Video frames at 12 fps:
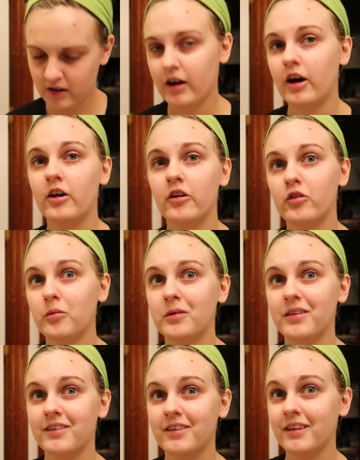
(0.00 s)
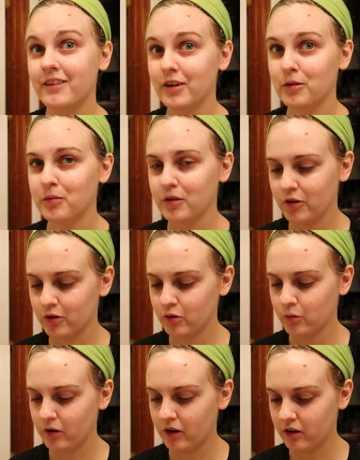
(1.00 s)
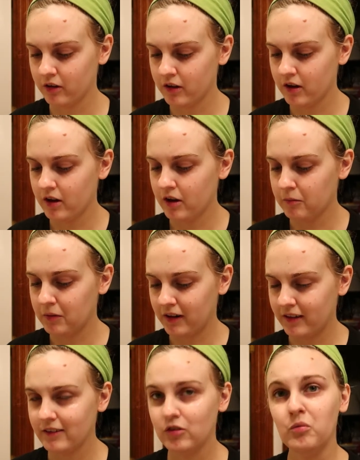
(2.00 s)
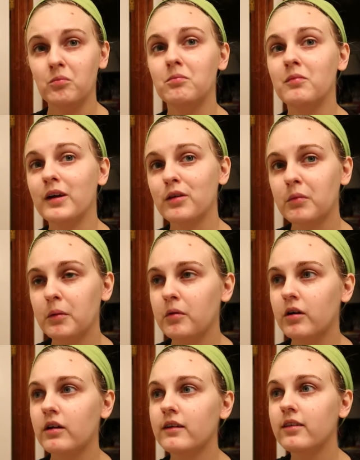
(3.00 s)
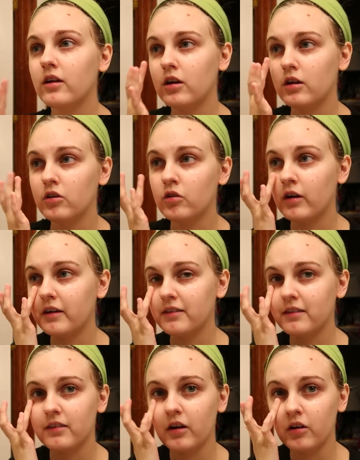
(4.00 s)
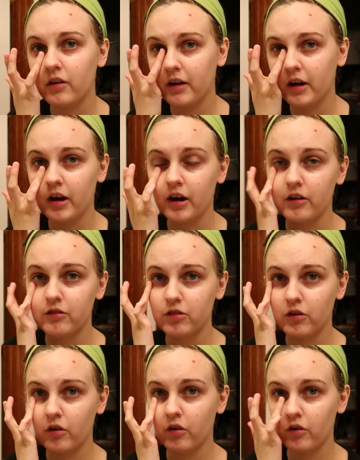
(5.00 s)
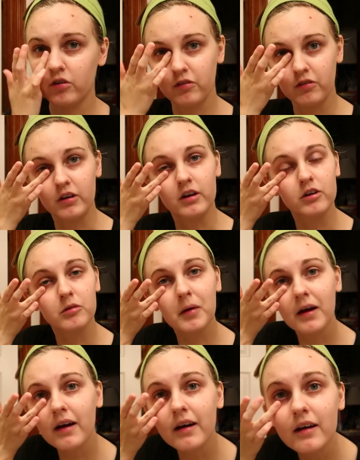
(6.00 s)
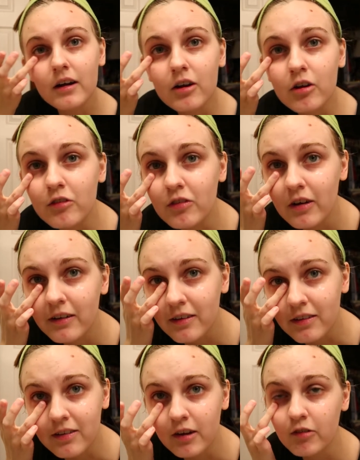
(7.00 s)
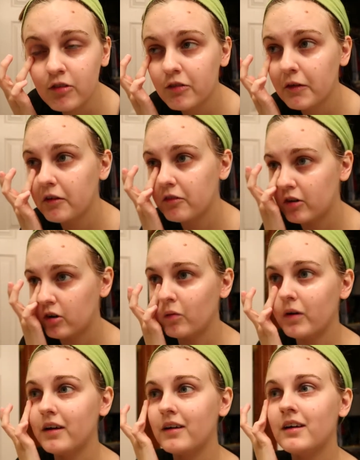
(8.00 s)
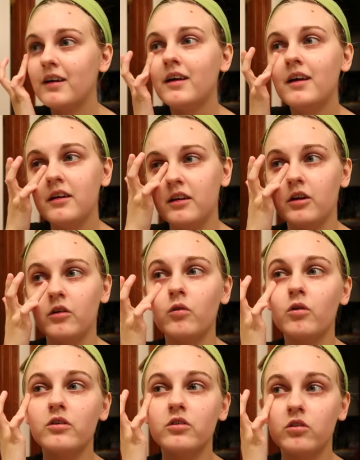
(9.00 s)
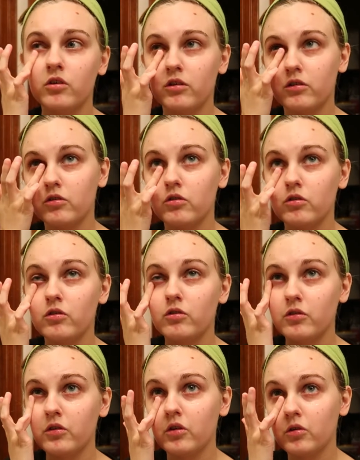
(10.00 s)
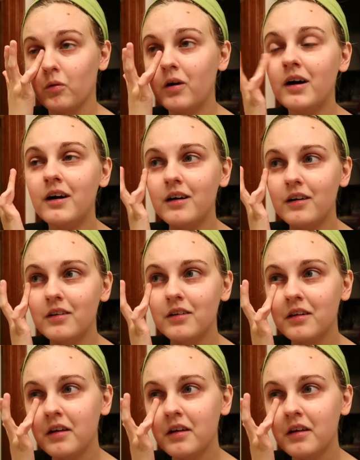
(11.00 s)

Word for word: I'll also put this in the link below as well. But I like to mix my products, and you guys can tell I have the crow's feet under my eye. I don't know if you guys can see it from very far away. And of course dark circles as well.